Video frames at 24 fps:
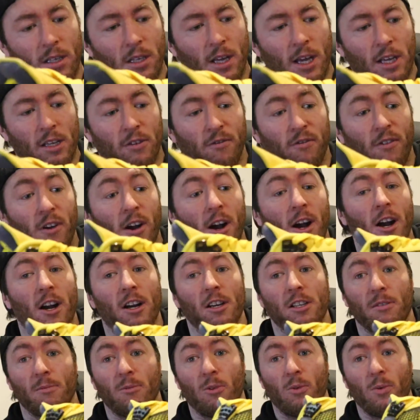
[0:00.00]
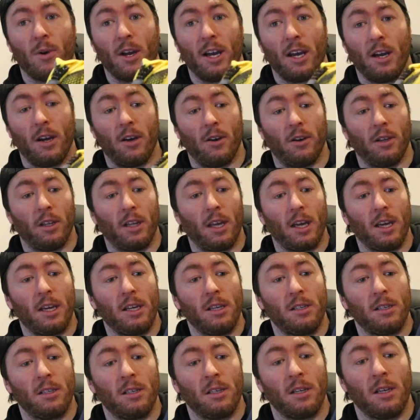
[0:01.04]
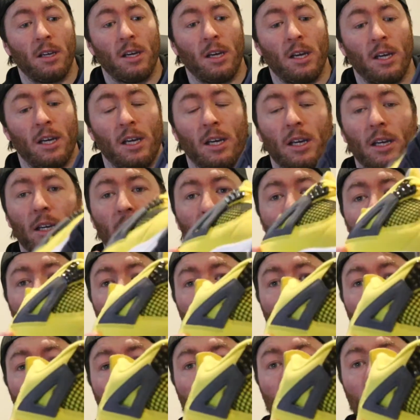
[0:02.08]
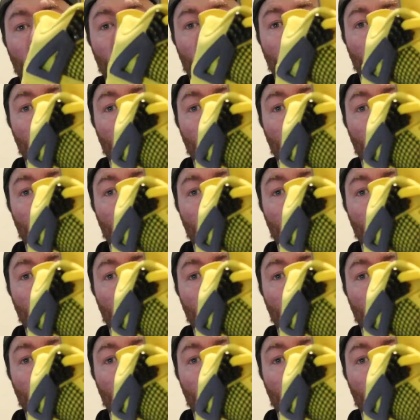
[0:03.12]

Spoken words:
as far as I'm aware on these. Yeah,